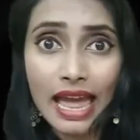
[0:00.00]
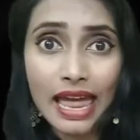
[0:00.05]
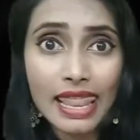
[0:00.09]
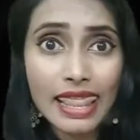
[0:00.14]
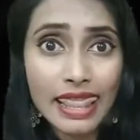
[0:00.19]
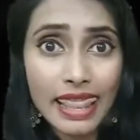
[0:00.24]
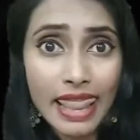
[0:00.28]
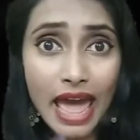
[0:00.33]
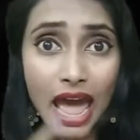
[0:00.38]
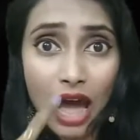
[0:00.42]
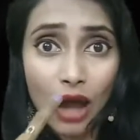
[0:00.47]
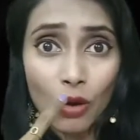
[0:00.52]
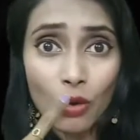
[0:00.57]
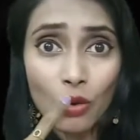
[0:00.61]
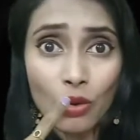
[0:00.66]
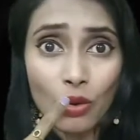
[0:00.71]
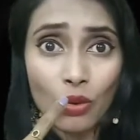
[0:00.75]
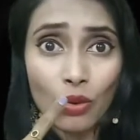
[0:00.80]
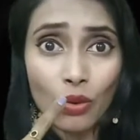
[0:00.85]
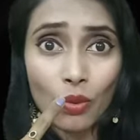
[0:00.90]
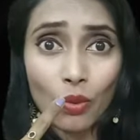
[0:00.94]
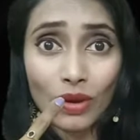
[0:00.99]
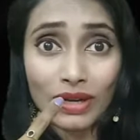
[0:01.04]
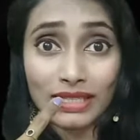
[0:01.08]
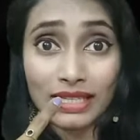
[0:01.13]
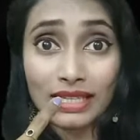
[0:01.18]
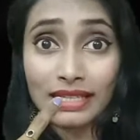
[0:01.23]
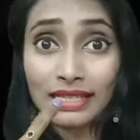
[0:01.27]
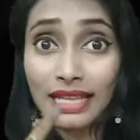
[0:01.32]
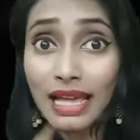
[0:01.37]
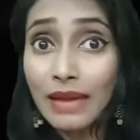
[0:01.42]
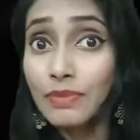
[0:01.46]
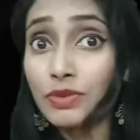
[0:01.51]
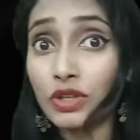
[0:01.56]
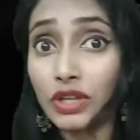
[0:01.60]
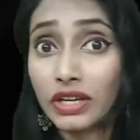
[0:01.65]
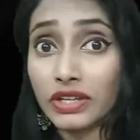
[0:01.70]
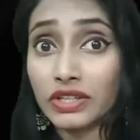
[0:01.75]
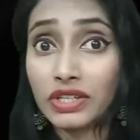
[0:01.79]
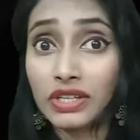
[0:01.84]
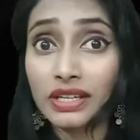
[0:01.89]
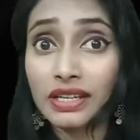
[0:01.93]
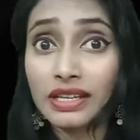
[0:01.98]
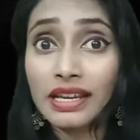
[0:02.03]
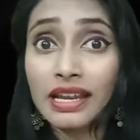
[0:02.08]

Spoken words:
Now, what's the subject?